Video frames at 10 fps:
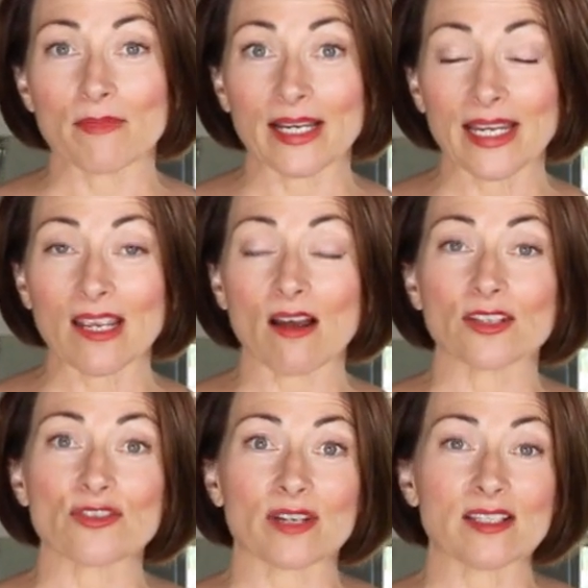money
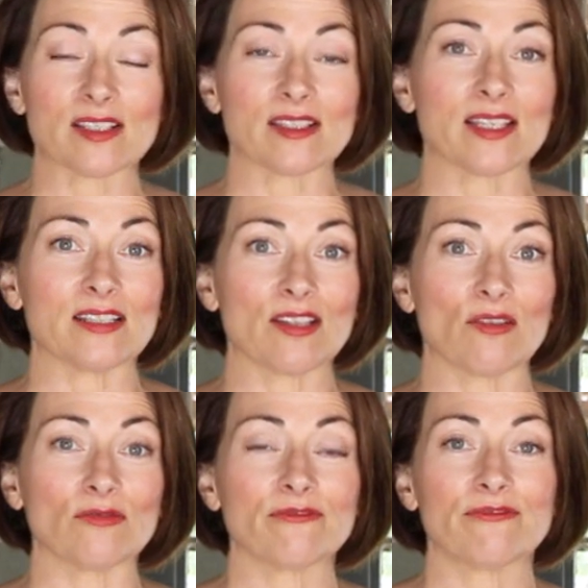on dresses that
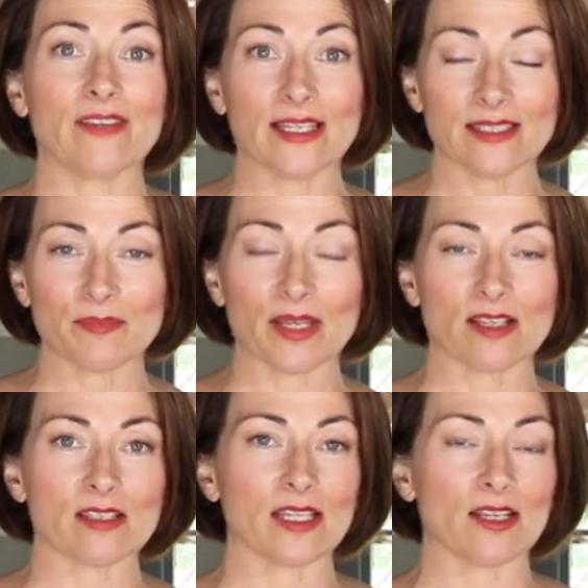don't fit
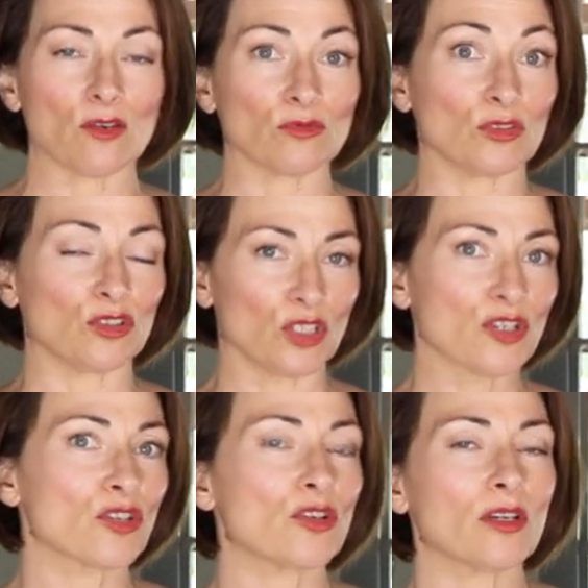because they don't
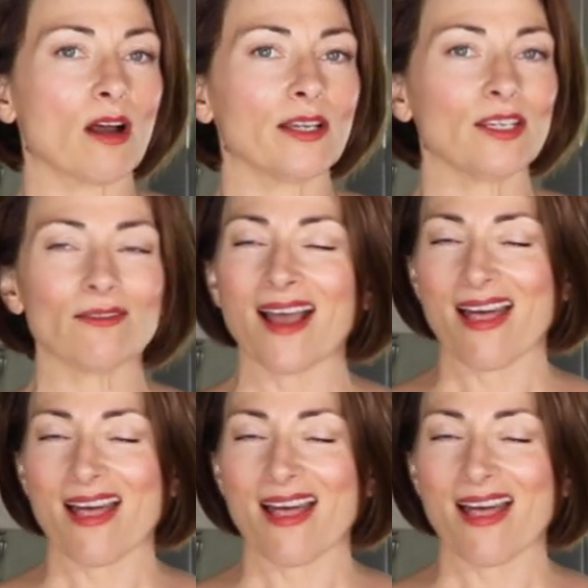look good on you,